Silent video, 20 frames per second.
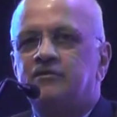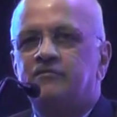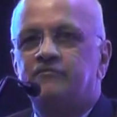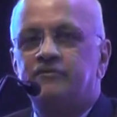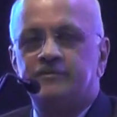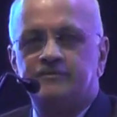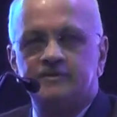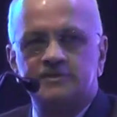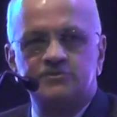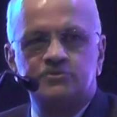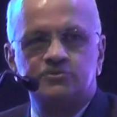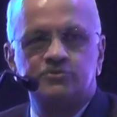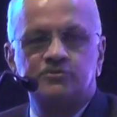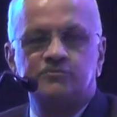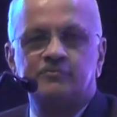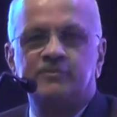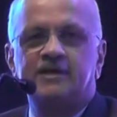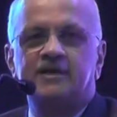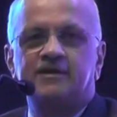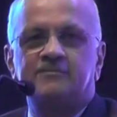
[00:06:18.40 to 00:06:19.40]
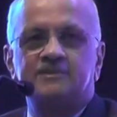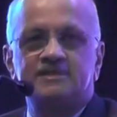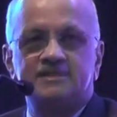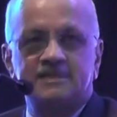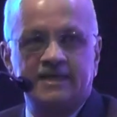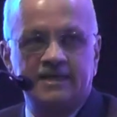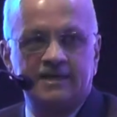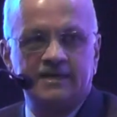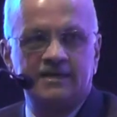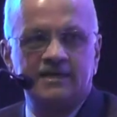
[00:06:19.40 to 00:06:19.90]
We will soon become the
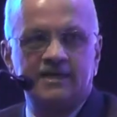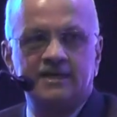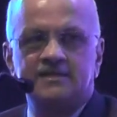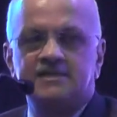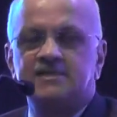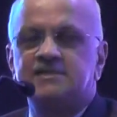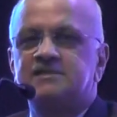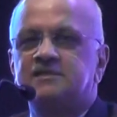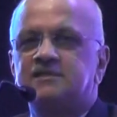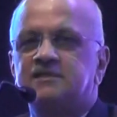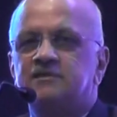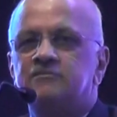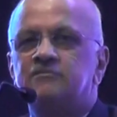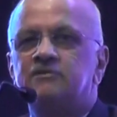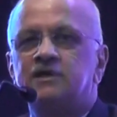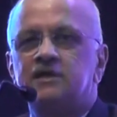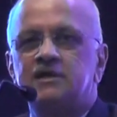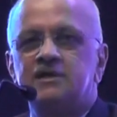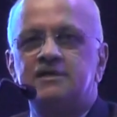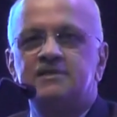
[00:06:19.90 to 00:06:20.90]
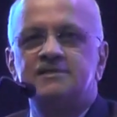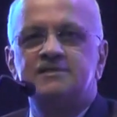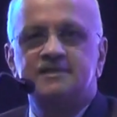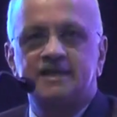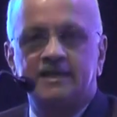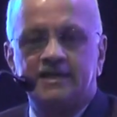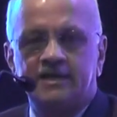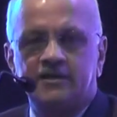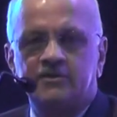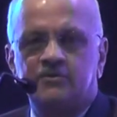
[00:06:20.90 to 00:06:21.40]
second largest in the world,
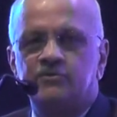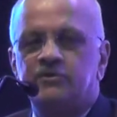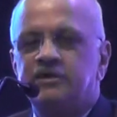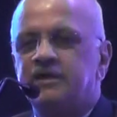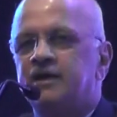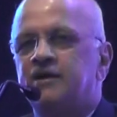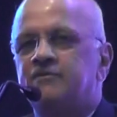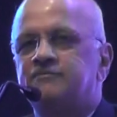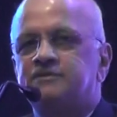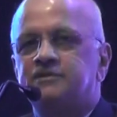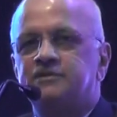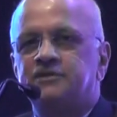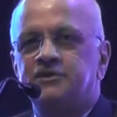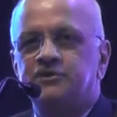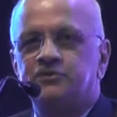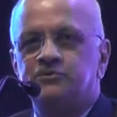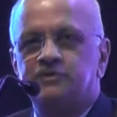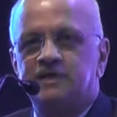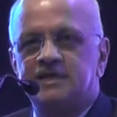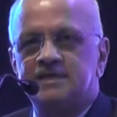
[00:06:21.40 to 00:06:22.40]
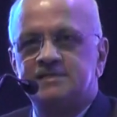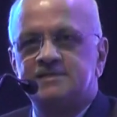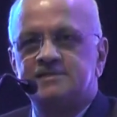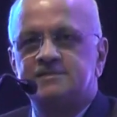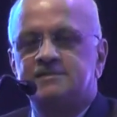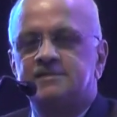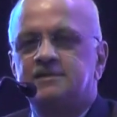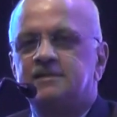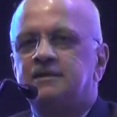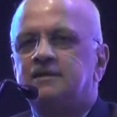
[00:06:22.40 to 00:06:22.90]
second only after the US.
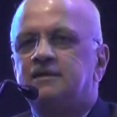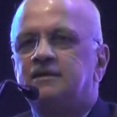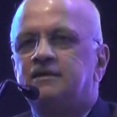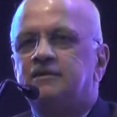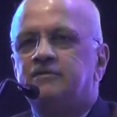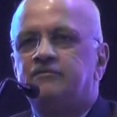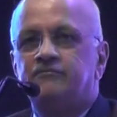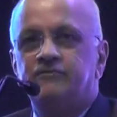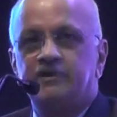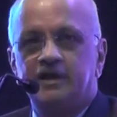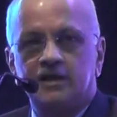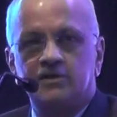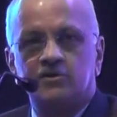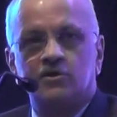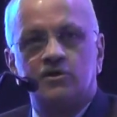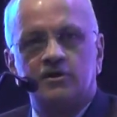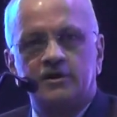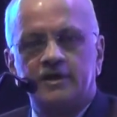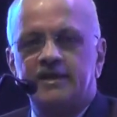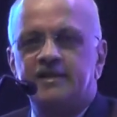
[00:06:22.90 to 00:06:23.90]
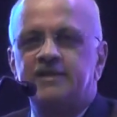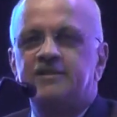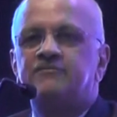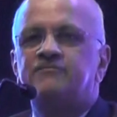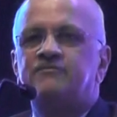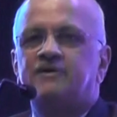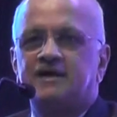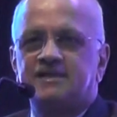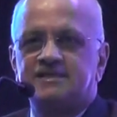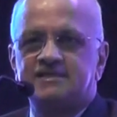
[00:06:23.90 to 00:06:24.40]
We are already the
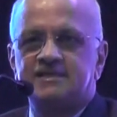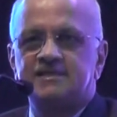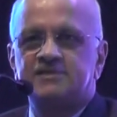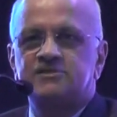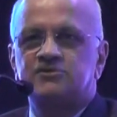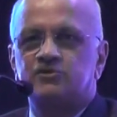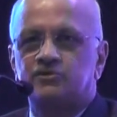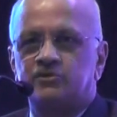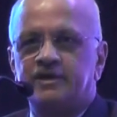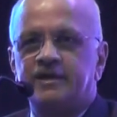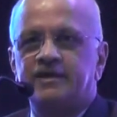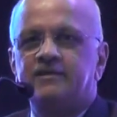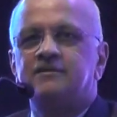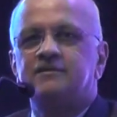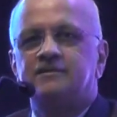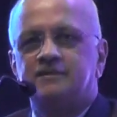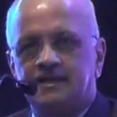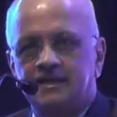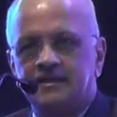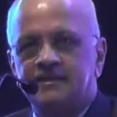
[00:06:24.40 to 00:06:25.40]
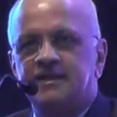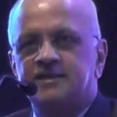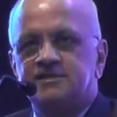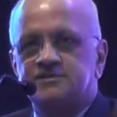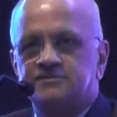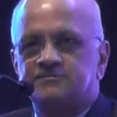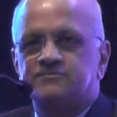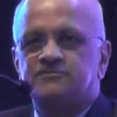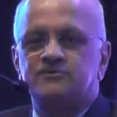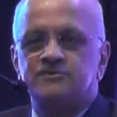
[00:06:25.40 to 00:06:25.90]
fastest growing, and that's
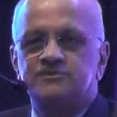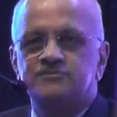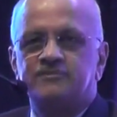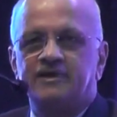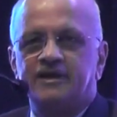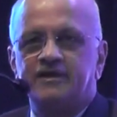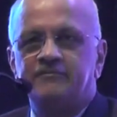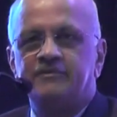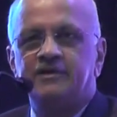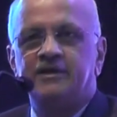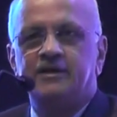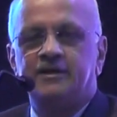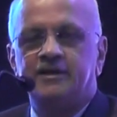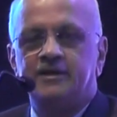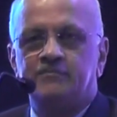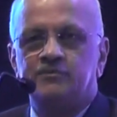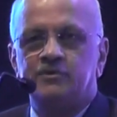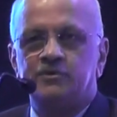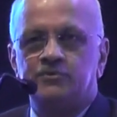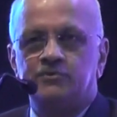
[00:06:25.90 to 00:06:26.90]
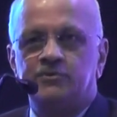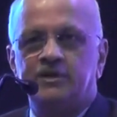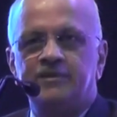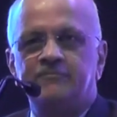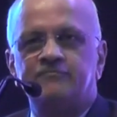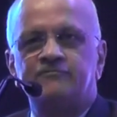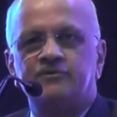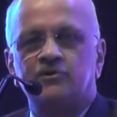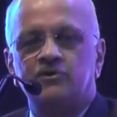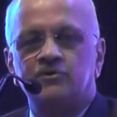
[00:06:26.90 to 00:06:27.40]
of course why we are able to
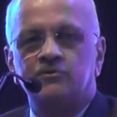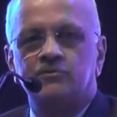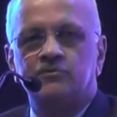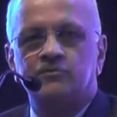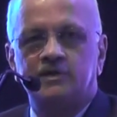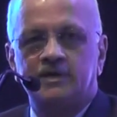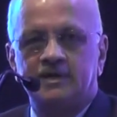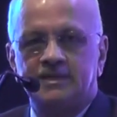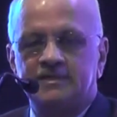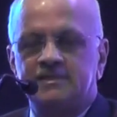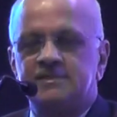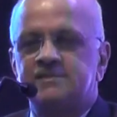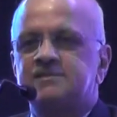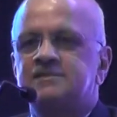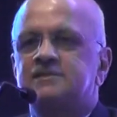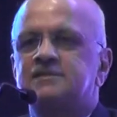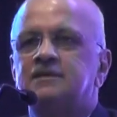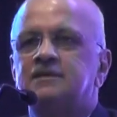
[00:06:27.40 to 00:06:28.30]
leapfrog over others.